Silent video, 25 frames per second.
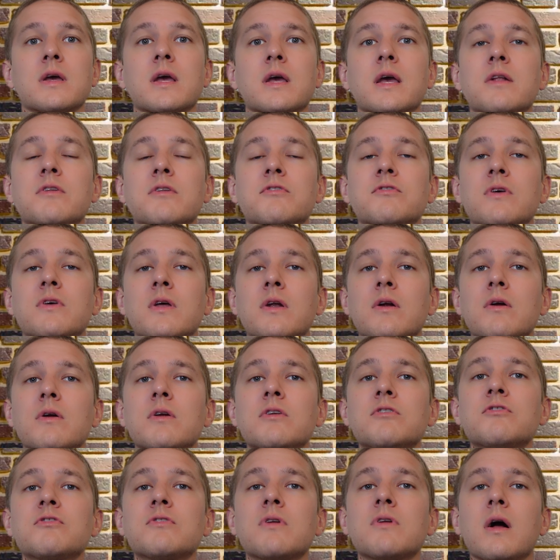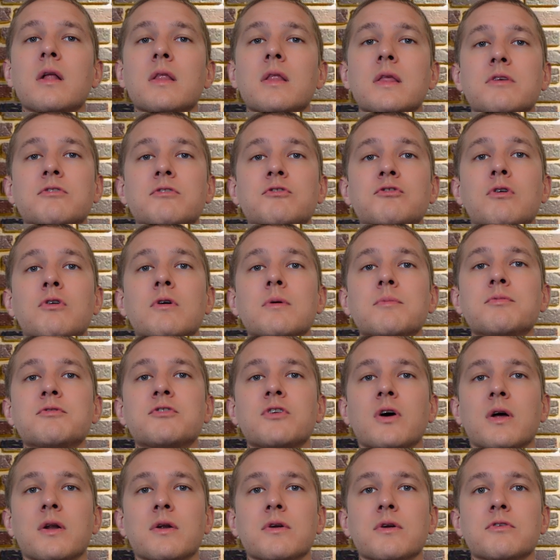Consider installing storm
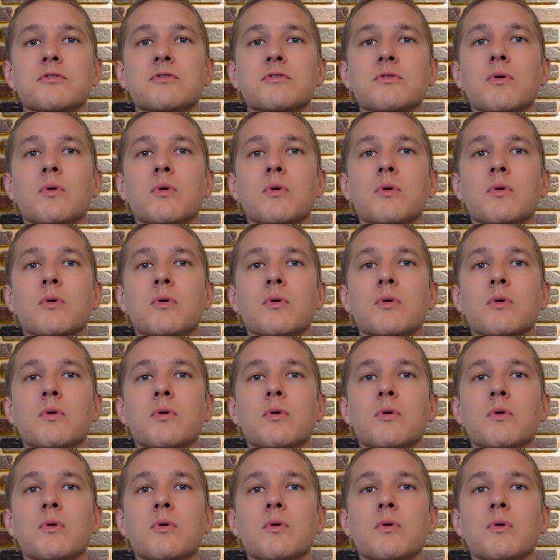shutters